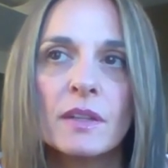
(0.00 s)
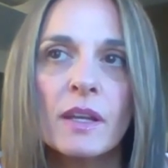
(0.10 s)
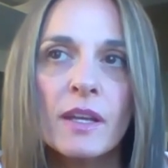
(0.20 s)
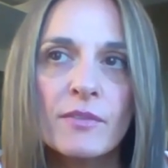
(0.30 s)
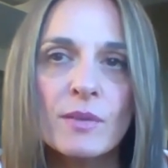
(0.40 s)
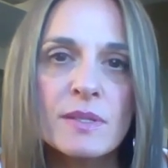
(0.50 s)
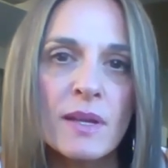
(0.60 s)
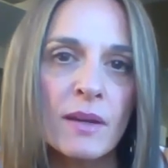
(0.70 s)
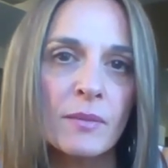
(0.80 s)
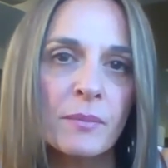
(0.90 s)
levels
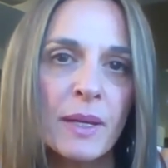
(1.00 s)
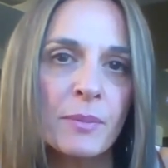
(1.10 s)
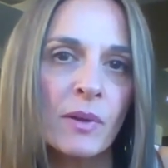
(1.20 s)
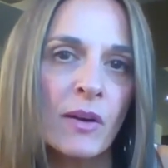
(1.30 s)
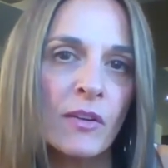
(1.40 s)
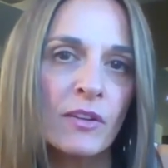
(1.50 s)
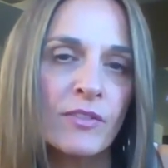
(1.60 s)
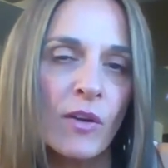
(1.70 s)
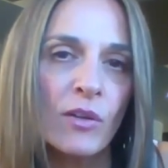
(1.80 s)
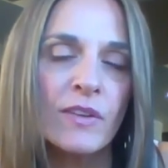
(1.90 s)
that people are
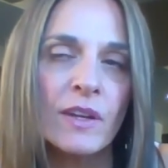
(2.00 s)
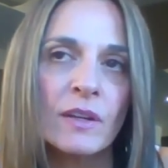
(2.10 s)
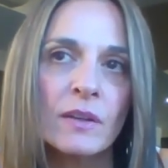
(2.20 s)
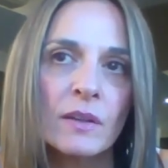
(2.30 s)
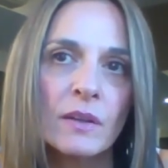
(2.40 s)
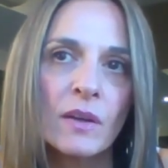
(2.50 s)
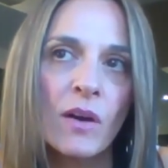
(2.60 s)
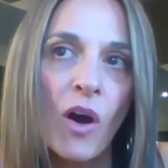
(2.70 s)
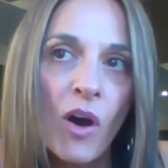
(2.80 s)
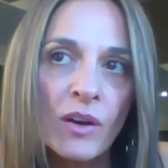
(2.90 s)
evolving
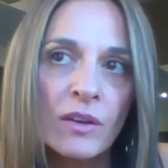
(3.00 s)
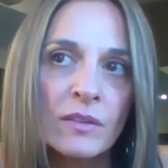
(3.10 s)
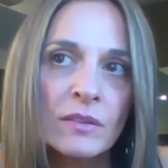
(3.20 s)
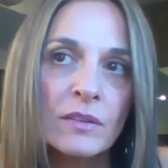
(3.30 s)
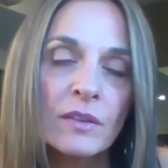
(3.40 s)
on